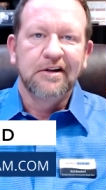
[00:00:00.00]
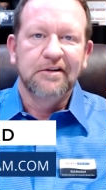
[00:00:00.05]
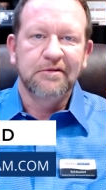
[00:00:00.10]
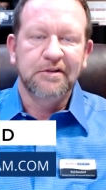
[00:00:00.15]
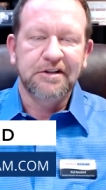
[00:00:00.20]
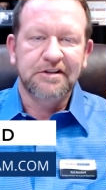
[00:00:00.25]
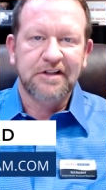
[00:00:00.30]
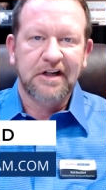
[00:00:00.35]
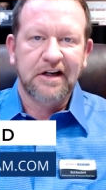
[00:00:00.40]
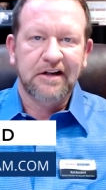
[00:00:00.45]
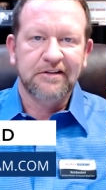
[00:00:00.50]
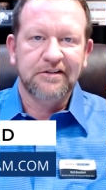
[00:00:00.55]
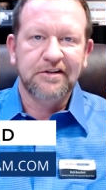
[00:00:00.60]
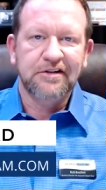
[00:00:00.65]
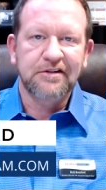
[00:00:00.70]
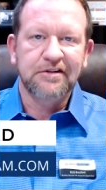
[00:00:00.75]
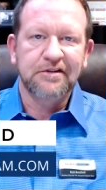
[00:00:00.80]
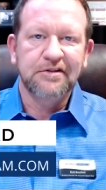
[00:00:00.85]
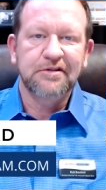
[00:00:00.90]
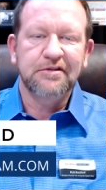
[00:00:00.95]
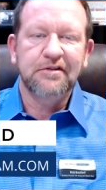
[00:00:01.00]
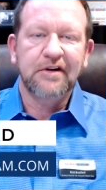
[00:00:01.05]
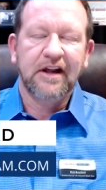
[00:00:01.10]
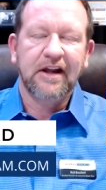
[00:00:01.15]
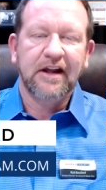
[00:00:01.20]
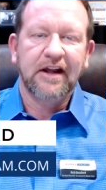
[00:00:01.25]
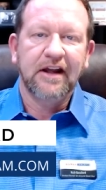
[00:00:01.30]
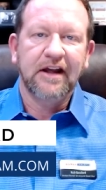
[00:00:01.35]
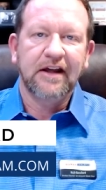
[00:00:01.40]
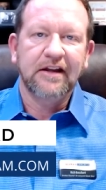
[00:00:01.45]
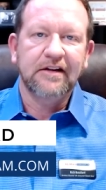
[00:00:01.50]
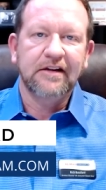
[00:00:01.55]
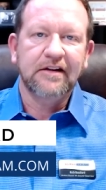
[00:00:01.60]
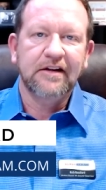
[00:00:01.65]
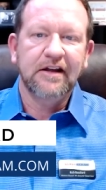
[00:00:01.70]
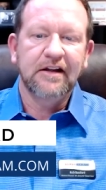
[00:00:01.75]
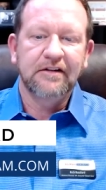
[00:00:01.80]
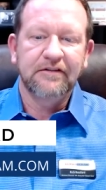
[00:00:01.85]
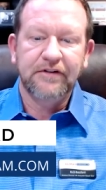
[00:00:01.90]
reach out to you and get